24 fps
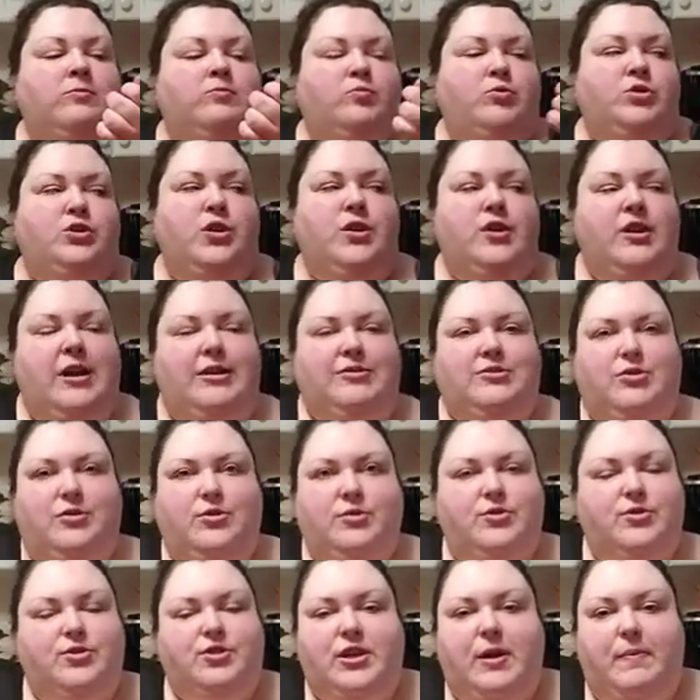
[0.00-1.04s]
you can ask
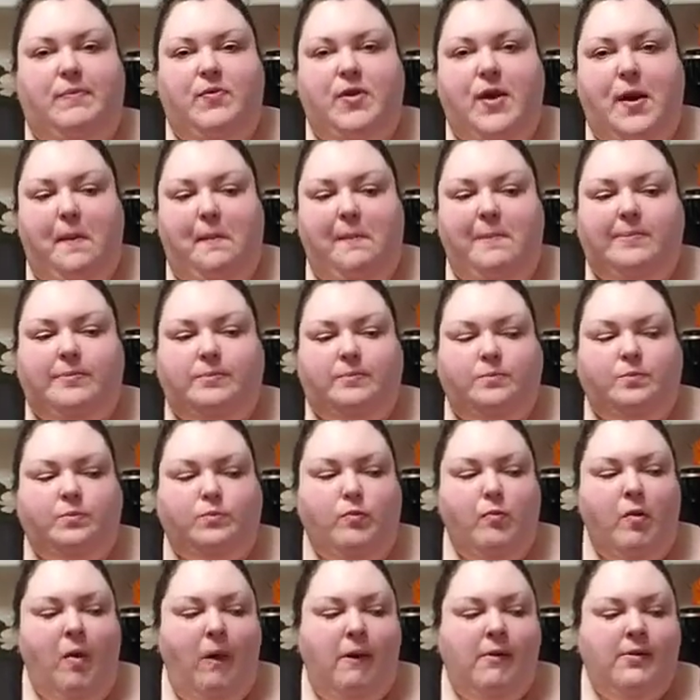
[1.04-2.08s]
her the same thing.
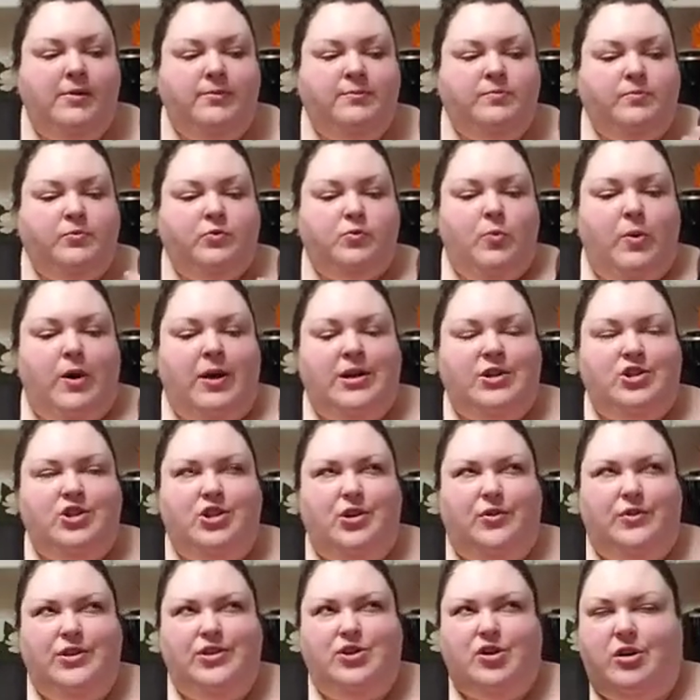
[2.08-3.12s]
Why does
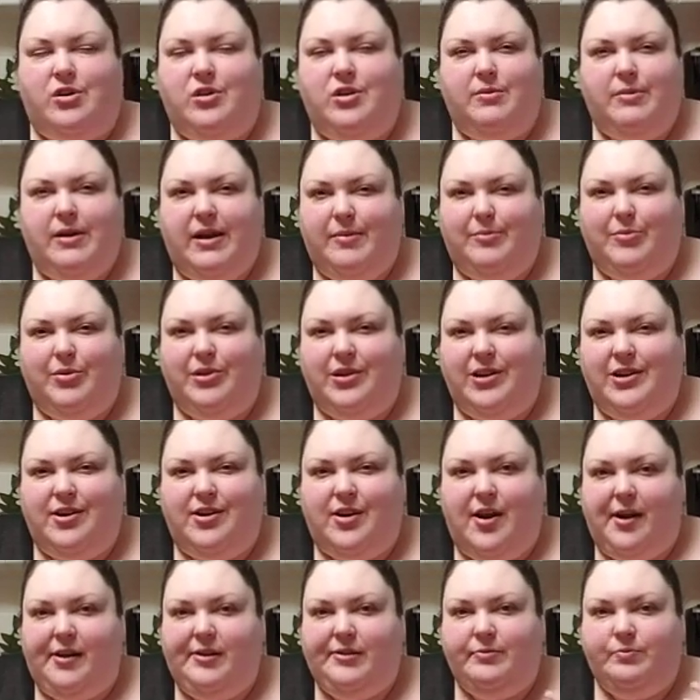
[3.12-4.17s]
she only target Amberlynn
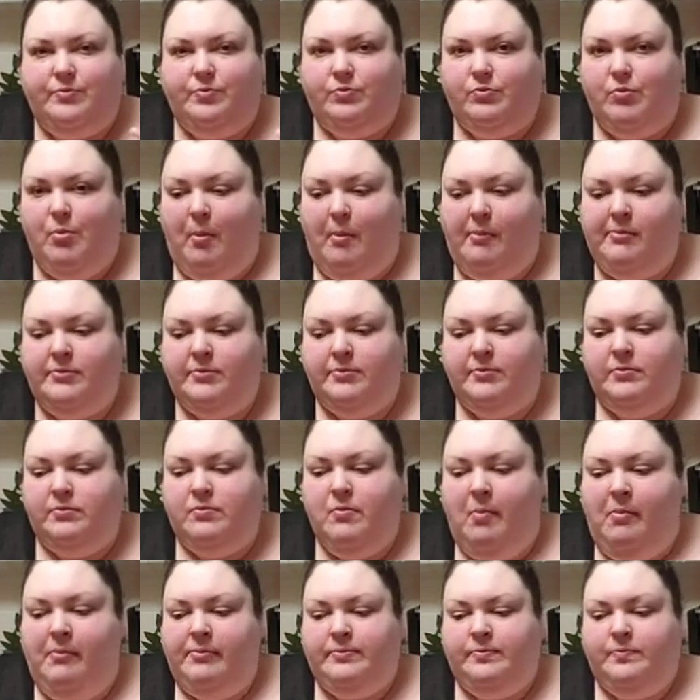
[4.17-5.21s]
and I?
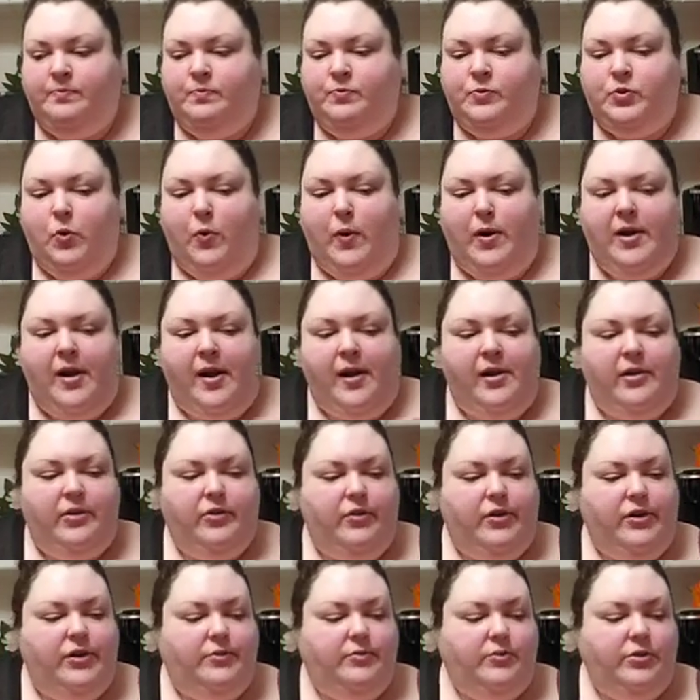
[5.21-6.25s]
Why not
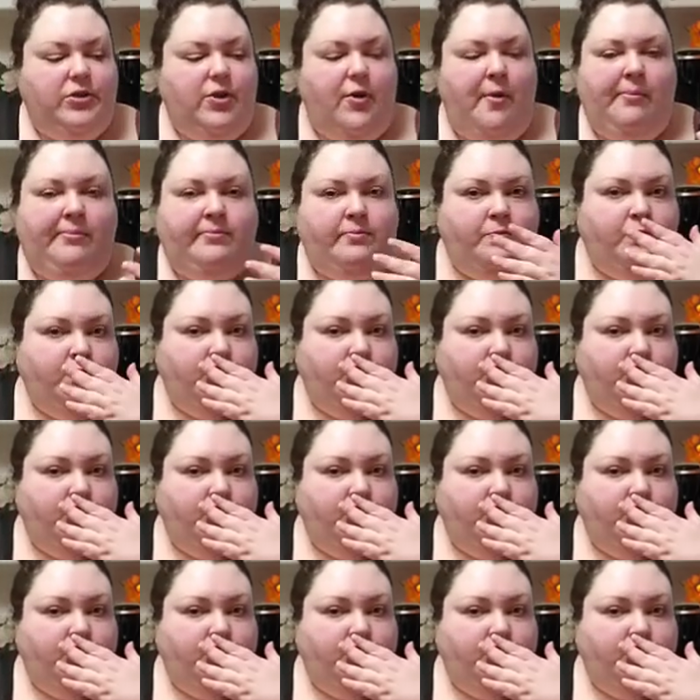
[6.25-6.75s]
Hungry? You know,